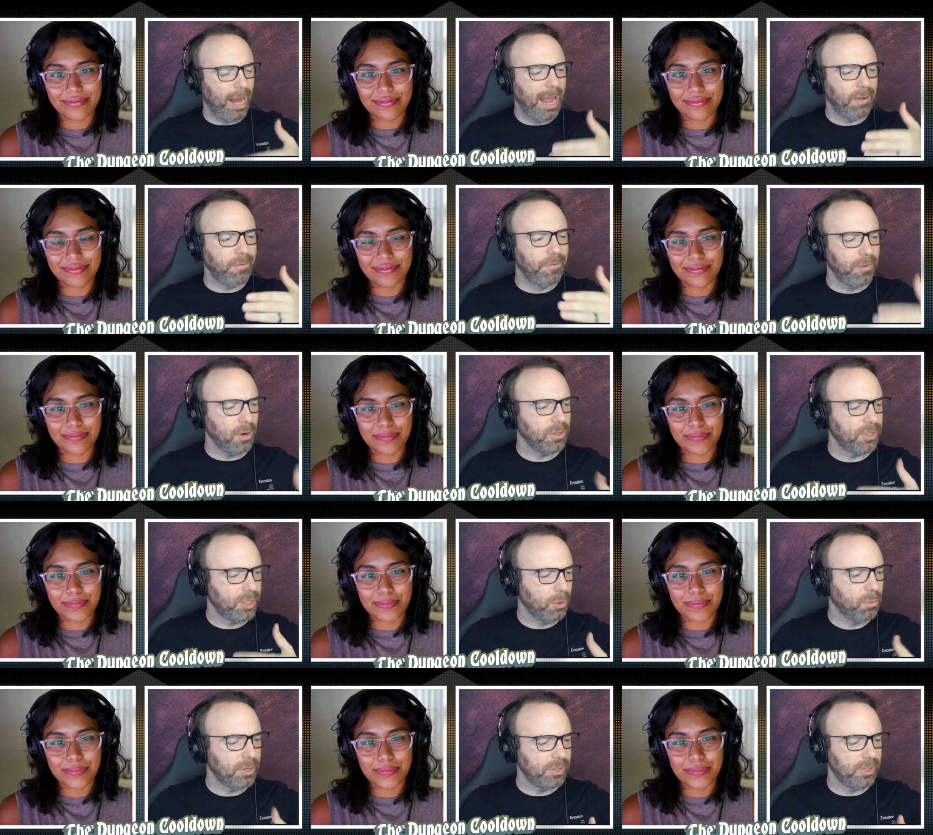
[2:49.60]
Speaker 1: at first there
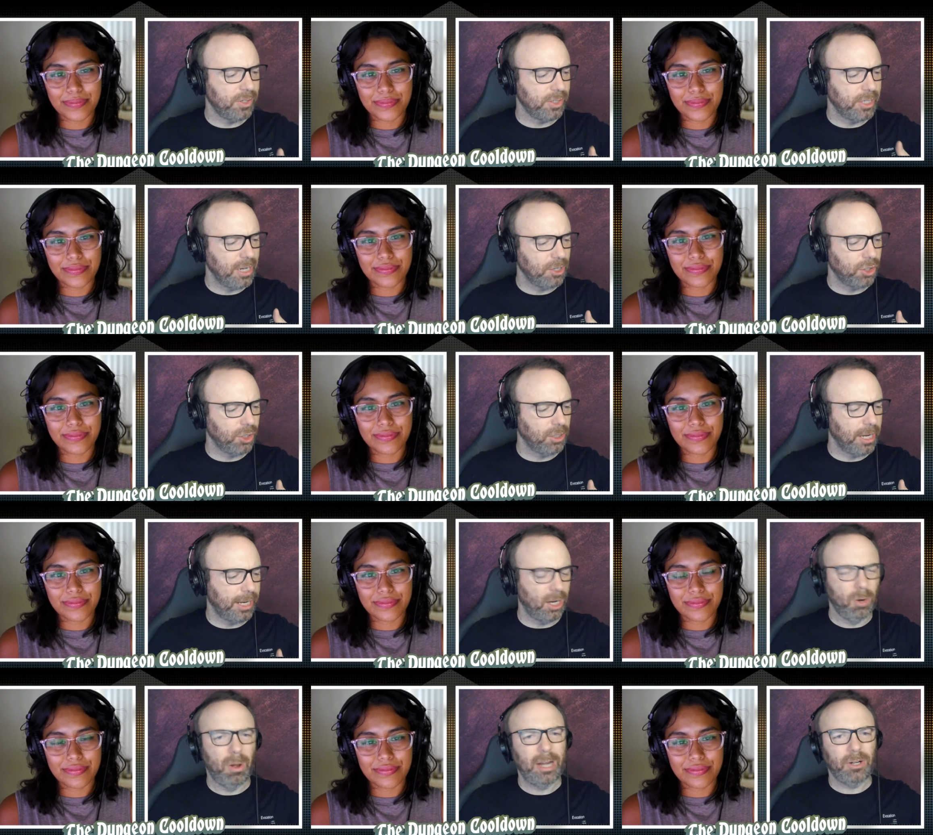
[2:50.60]
was this initial like, oh,
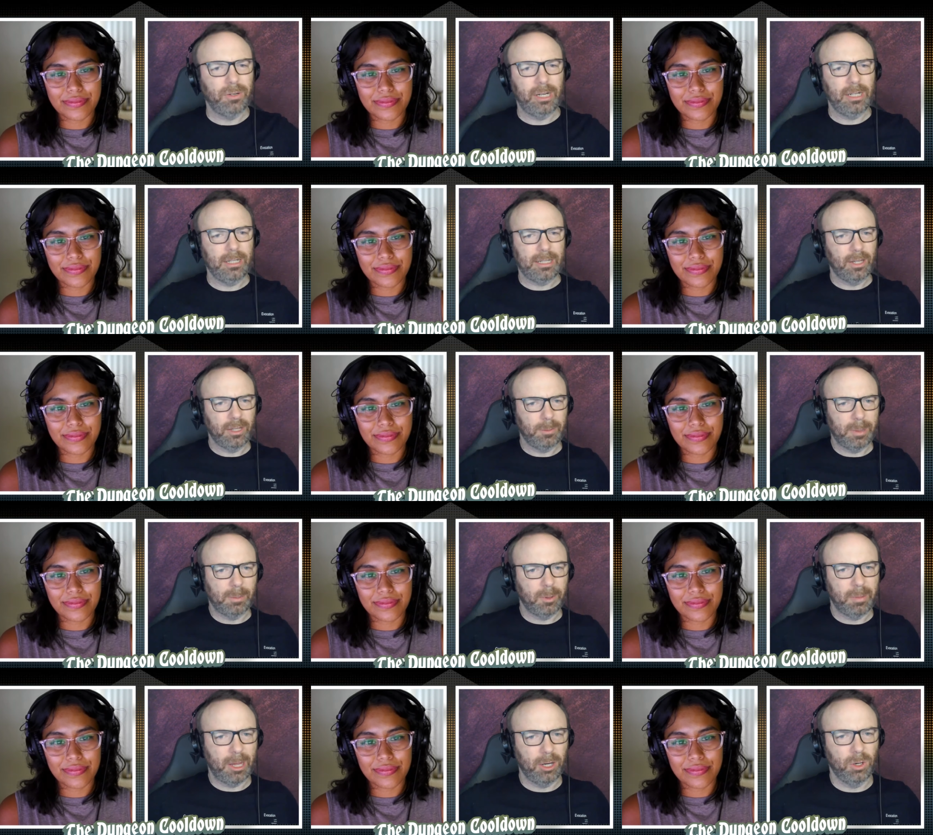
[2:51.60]
I don't need to tell these people
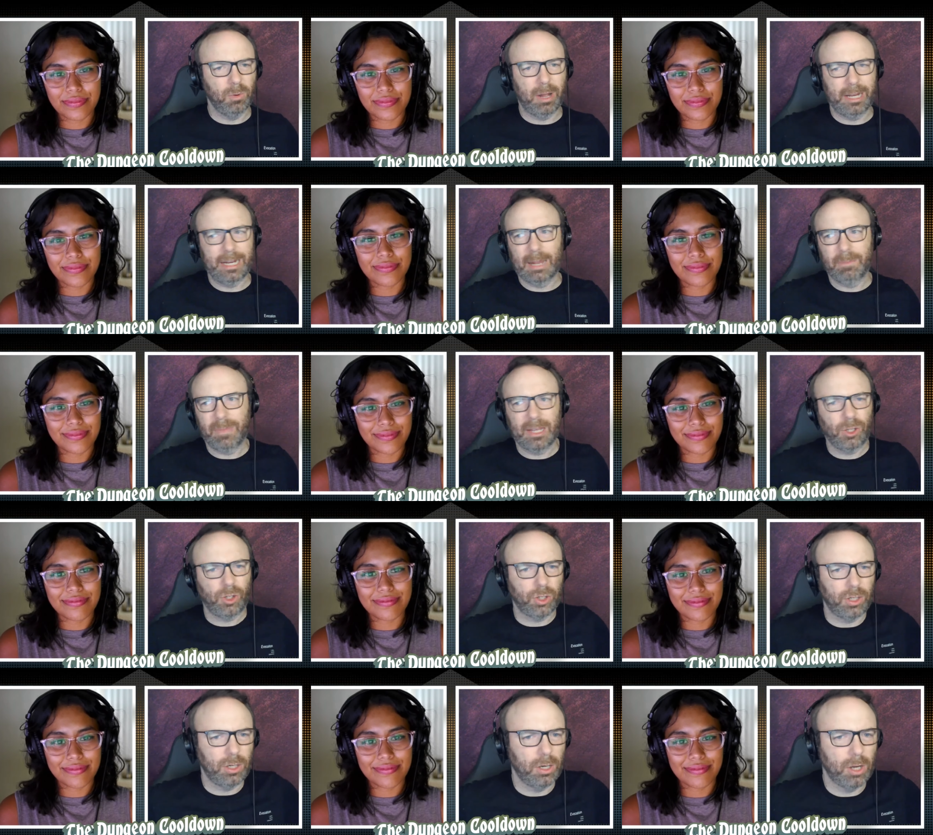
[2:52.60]
about who I am. They
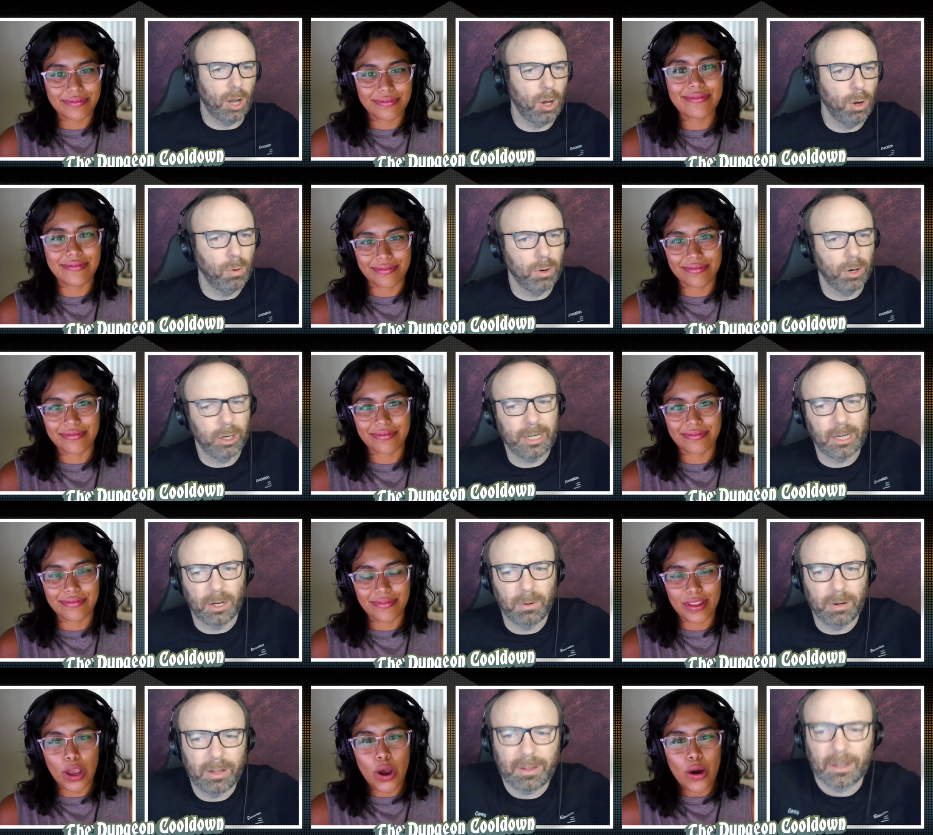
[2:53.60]
shouldn't know or, you know,
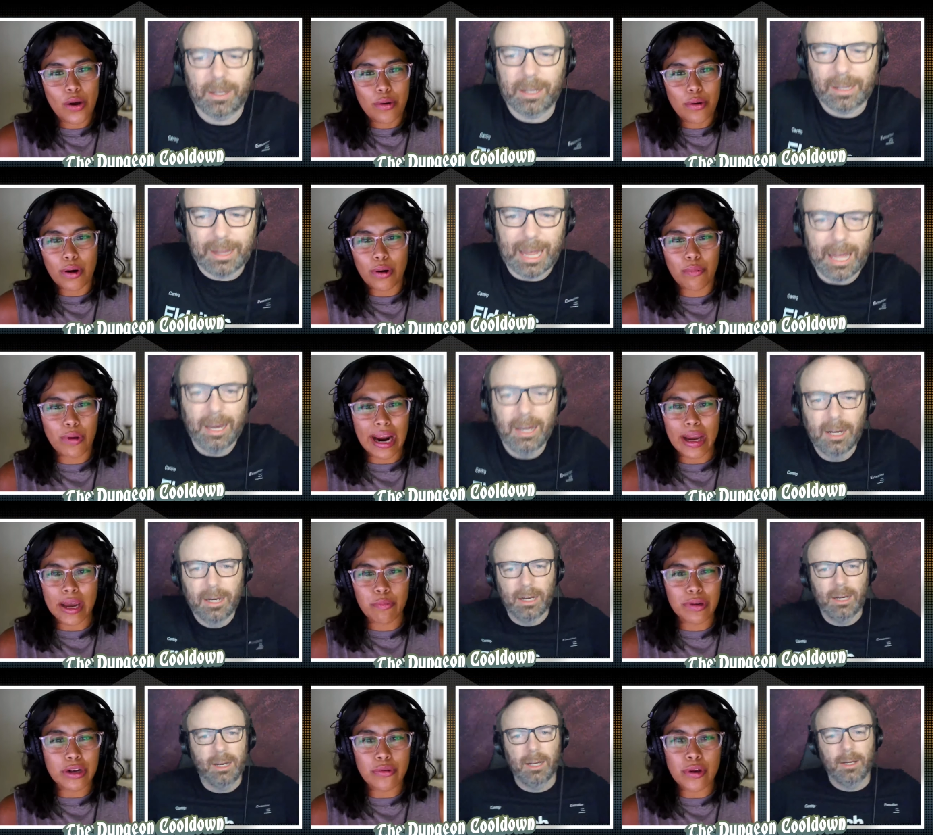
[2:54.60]
anything like that. Right.
Speaker 2: And we
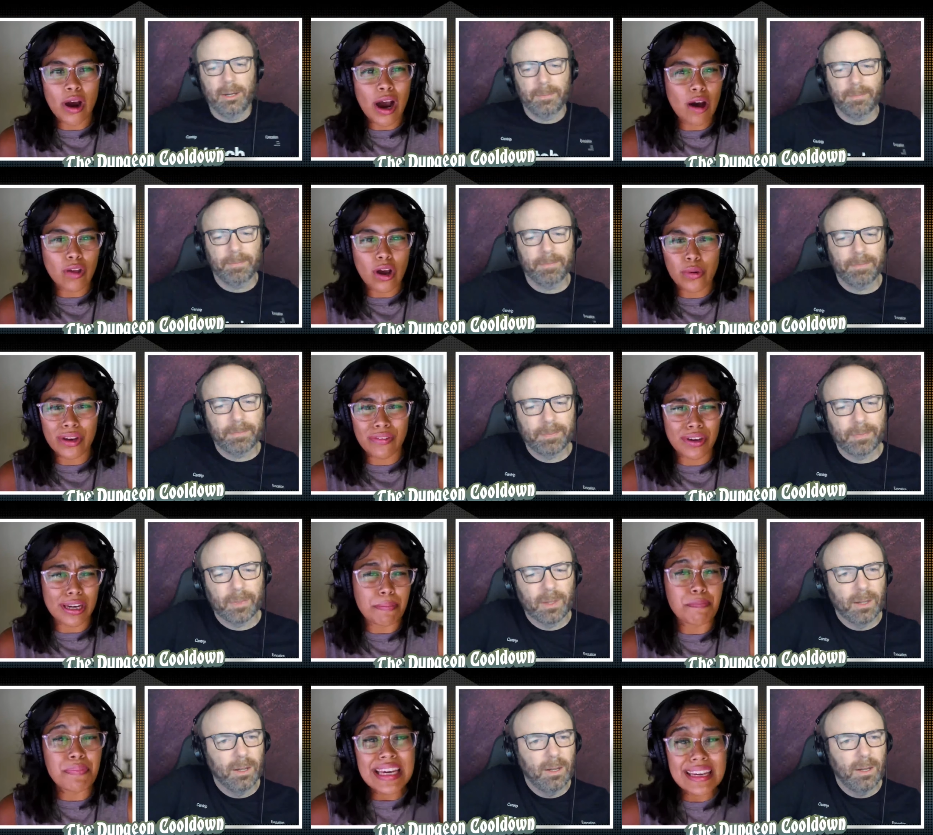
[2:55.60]
don't know how long we're even going
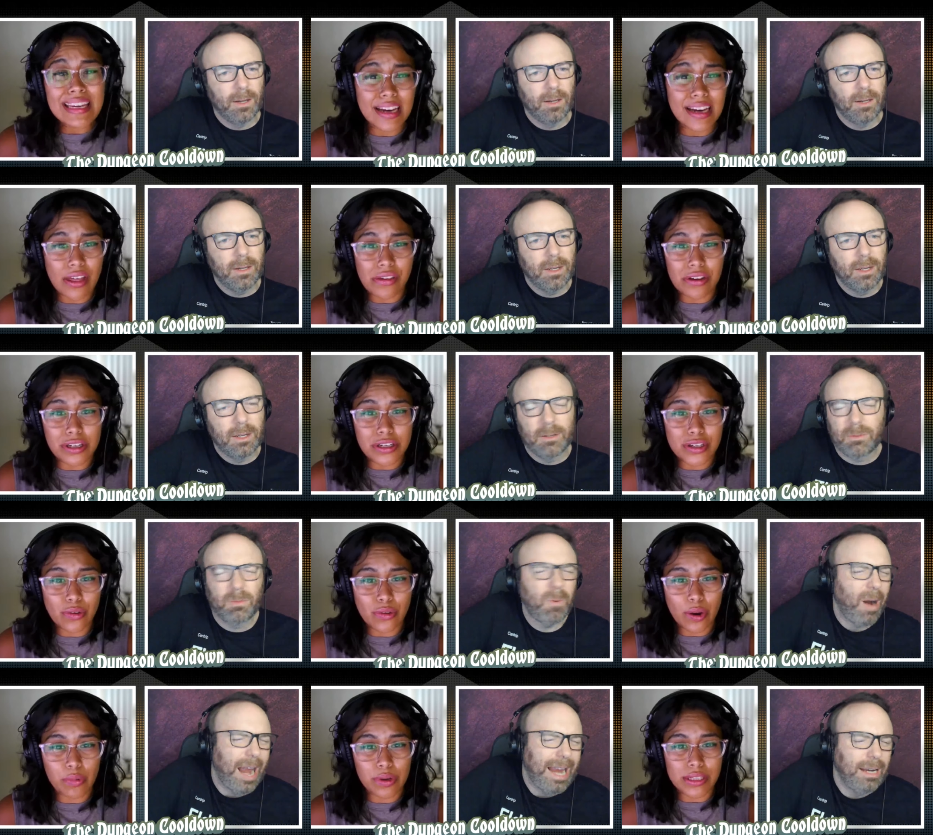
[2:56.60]
to be together. So right.
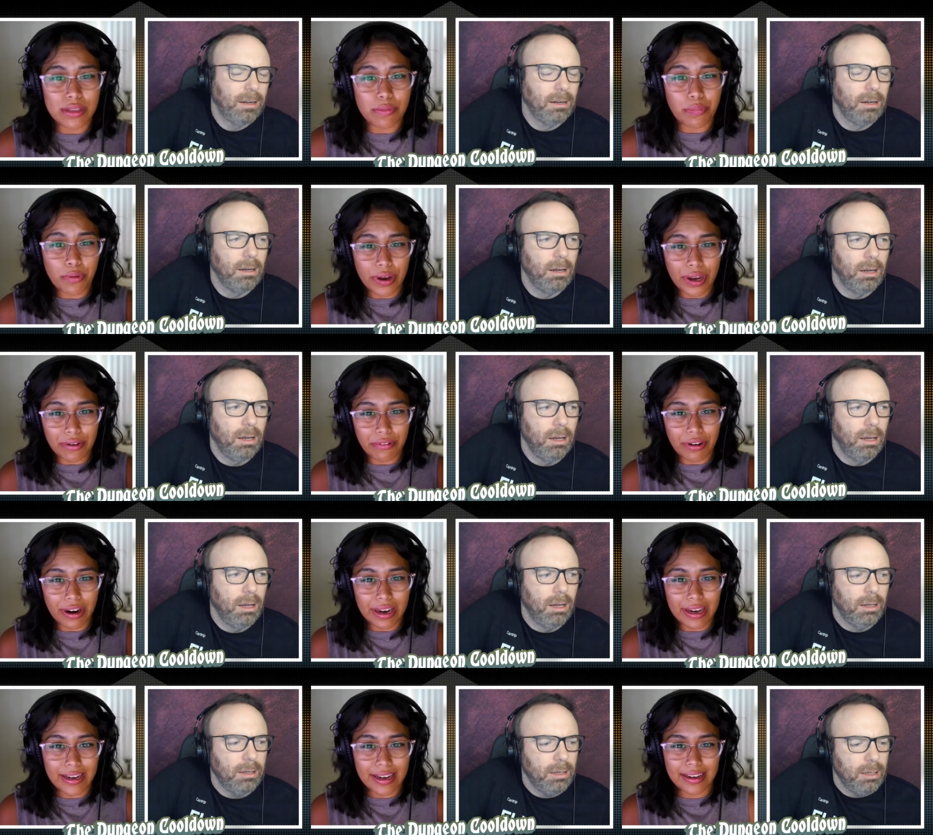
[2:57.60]
like what's the point,
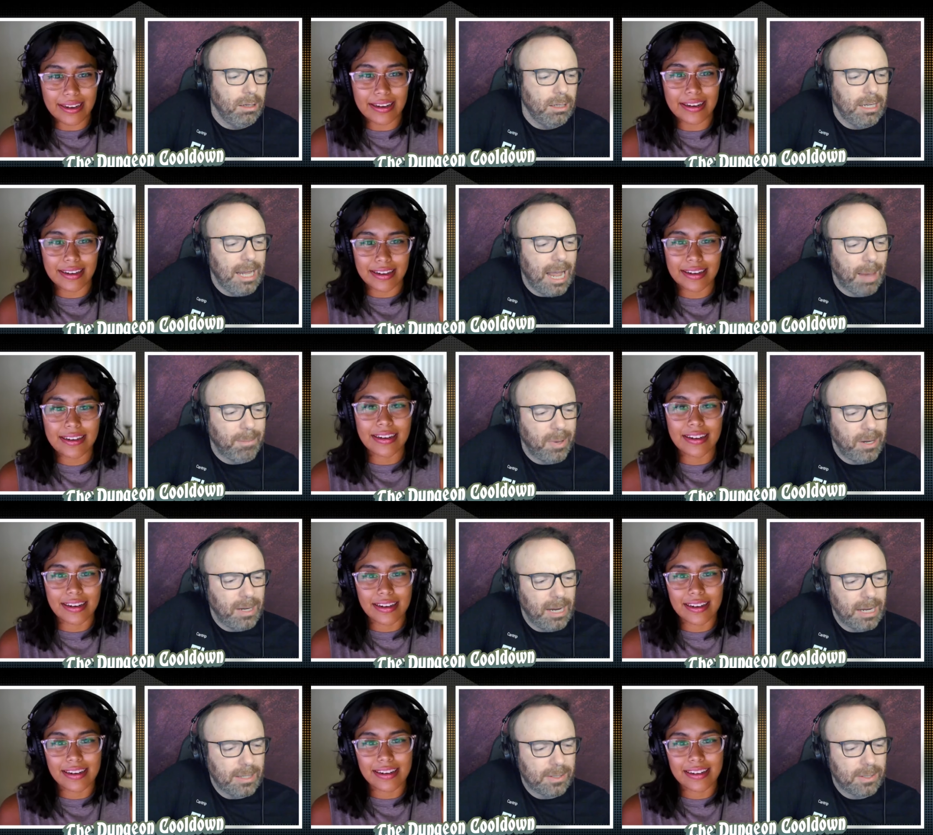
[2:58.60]
right?
Speaker 1: Yeah, but
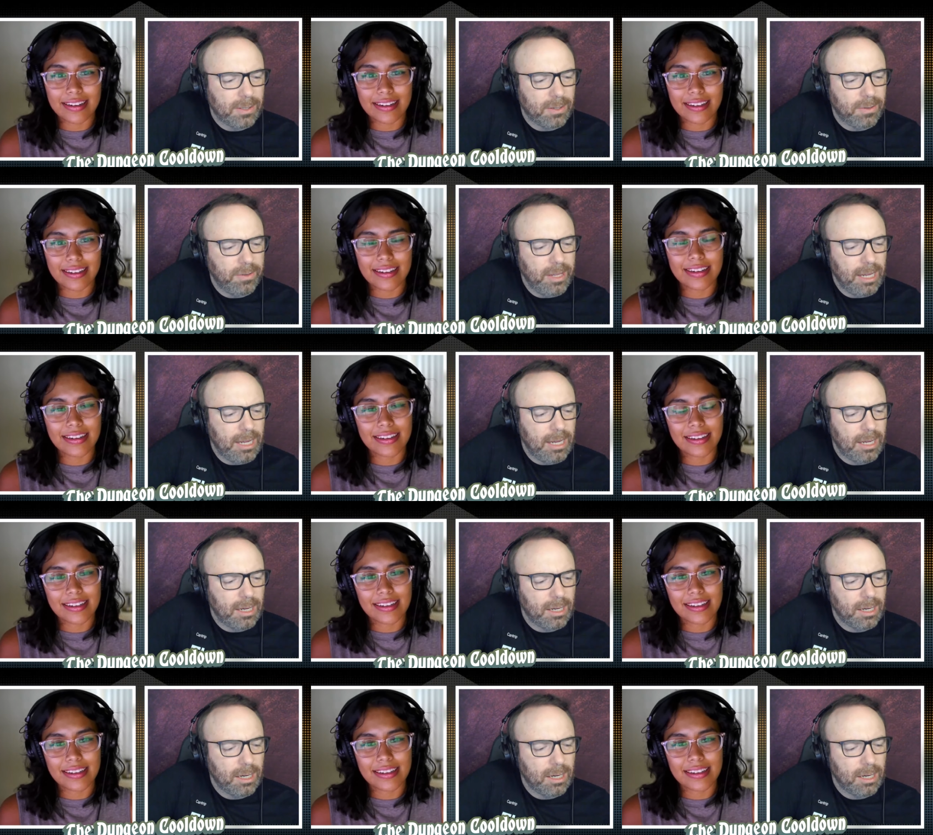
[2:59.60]
it's the